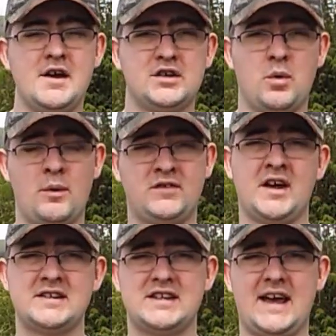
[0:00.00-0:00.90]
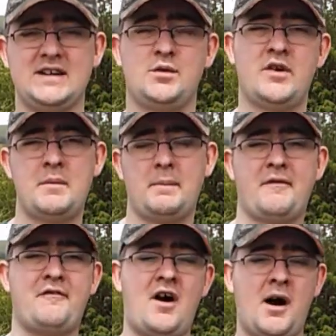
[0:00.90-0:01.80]
So what we've done today is we've come up
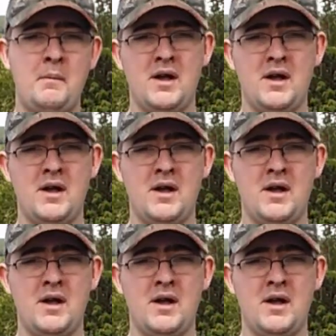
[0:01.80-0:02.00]
the farm.